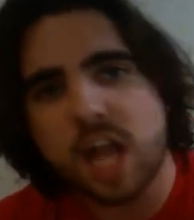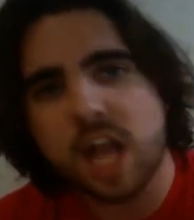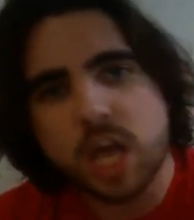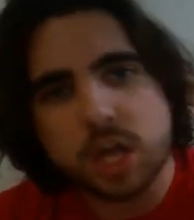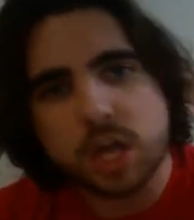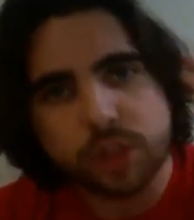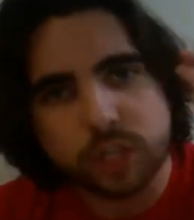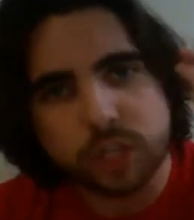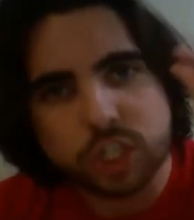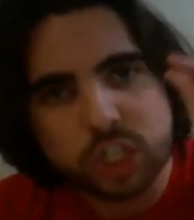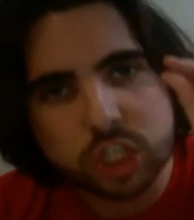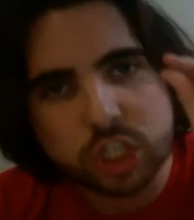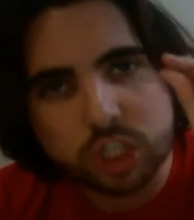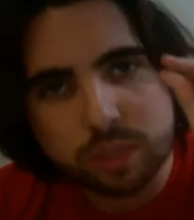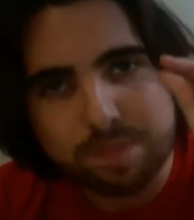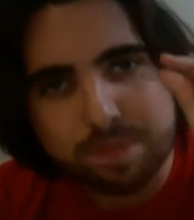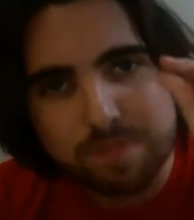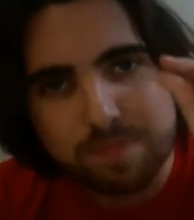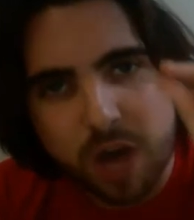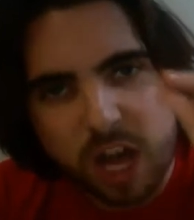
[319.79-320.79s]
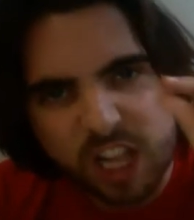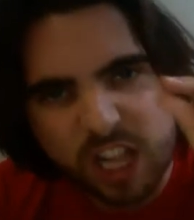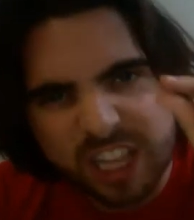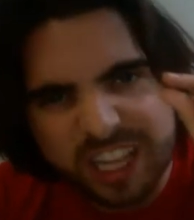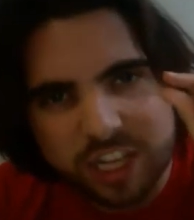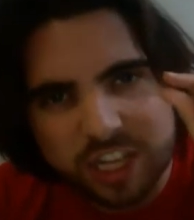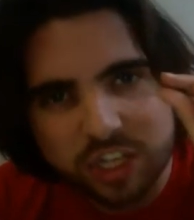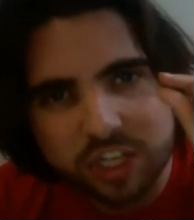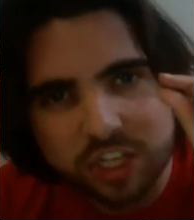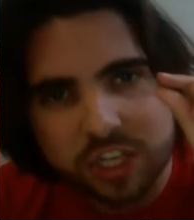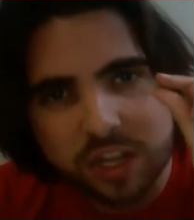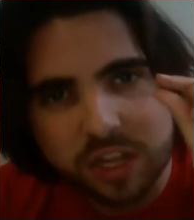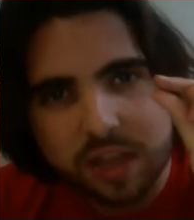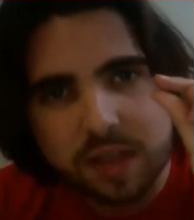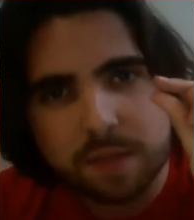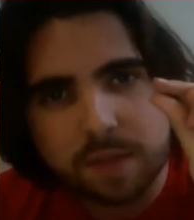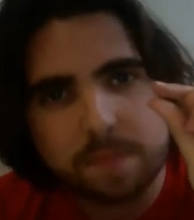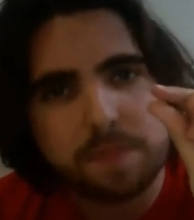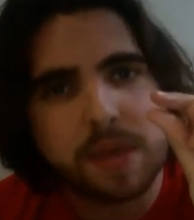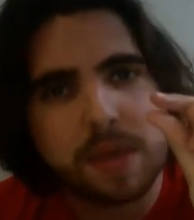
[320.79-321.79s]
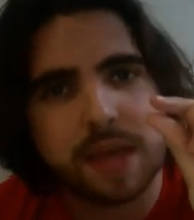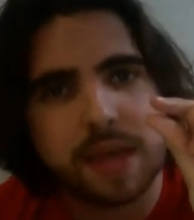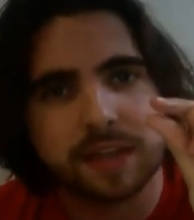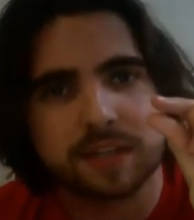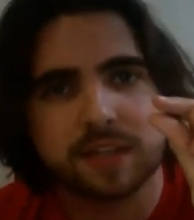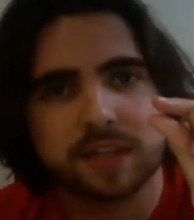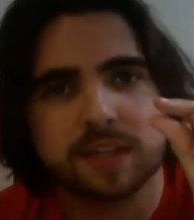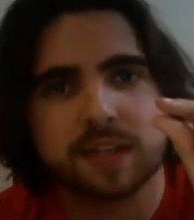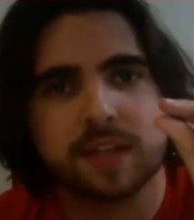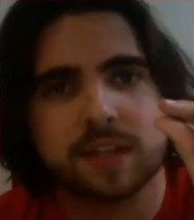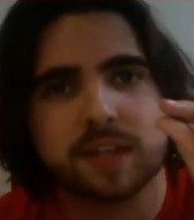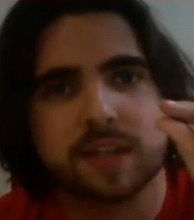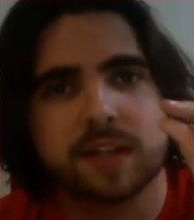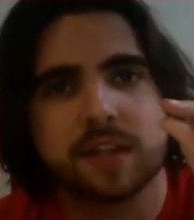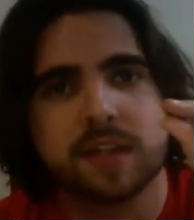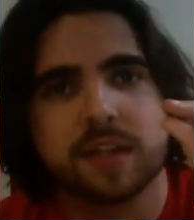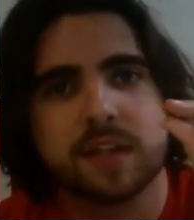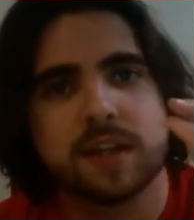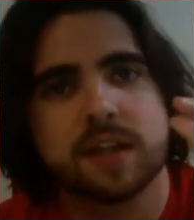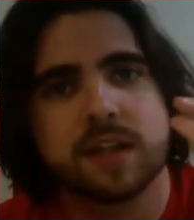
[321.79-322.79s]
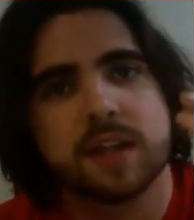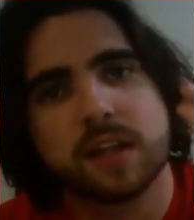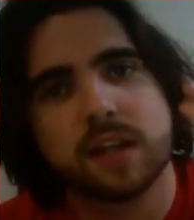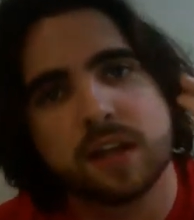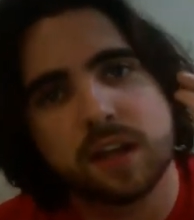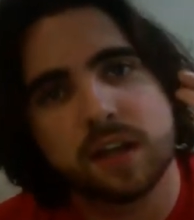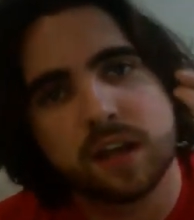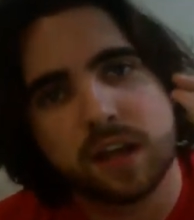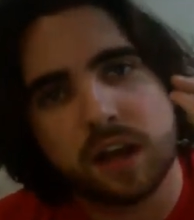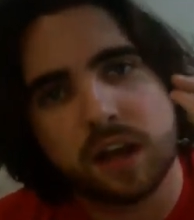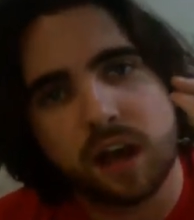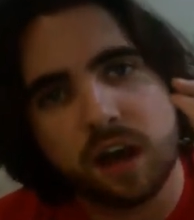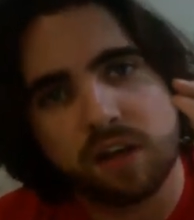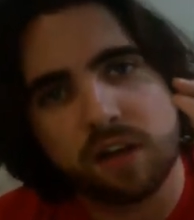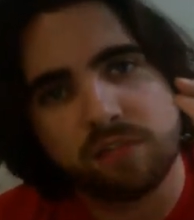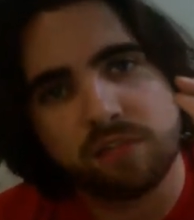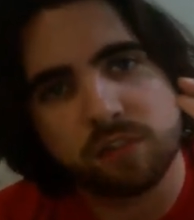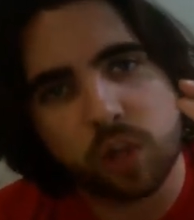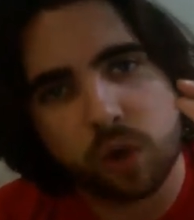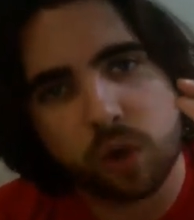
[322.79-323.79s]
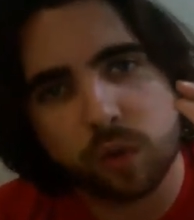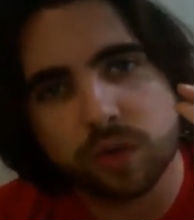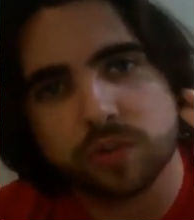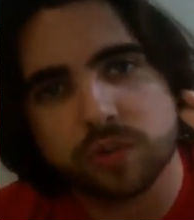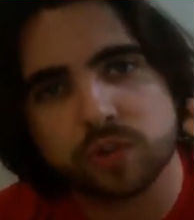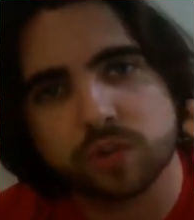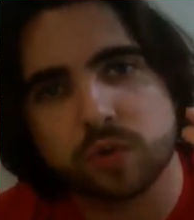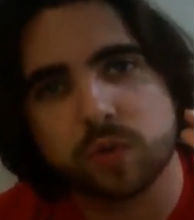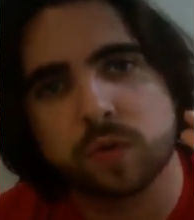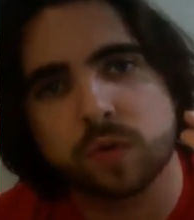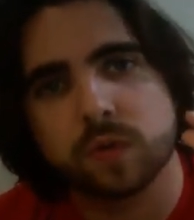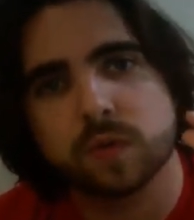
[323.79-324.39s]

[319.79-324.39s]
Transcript: the smallest bit of lower school.